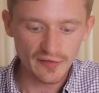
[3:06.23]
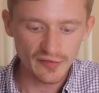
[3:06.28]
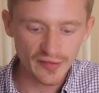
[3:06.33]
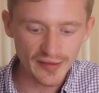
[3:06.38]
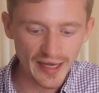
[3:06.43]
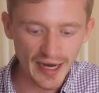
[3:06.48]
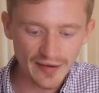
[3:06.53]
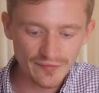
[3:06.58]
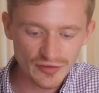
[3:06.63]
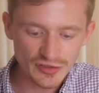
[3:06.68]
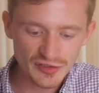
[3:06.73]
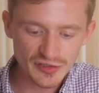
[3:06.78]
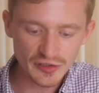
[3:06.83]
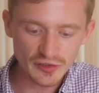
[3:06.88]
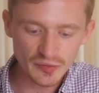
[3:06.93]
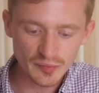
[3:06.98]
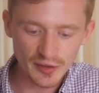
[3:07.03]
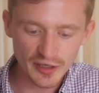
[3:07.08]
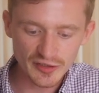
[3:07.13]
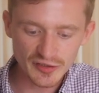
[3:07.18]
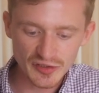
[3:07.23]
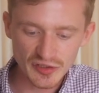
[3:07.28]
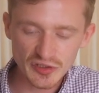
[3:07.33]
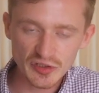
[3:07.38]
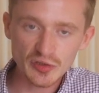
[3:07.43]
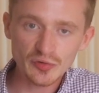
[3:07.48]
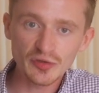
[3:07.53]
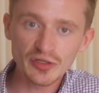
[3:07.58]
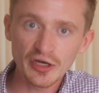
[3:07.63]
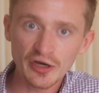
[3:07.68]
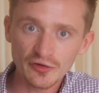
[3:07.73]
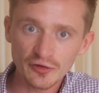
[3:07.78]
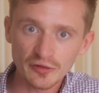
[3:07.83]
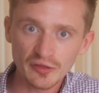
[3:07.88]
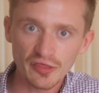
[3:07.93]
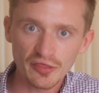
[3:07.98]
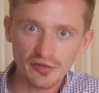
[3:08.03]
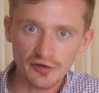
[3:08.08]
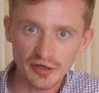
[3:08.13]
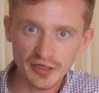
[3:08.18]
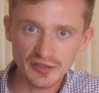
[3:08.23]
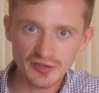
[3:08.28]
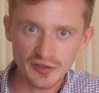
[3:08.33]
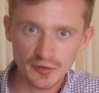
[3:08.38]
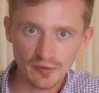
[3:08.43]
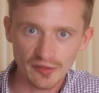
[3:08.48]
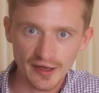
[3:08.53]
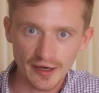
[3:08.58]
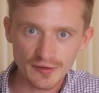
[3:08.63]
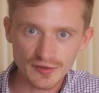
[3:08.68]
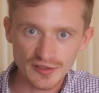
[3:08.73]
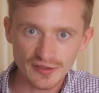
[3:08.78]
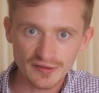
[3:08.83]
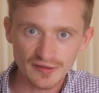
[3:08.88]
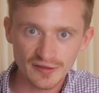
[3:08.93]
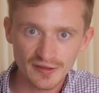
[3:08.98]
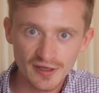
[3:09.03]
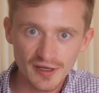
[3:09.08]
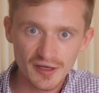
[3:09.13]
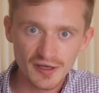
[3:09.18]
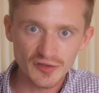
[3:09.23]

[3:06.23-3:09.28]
The average sales price is three hundred thirty-two thousand dollars.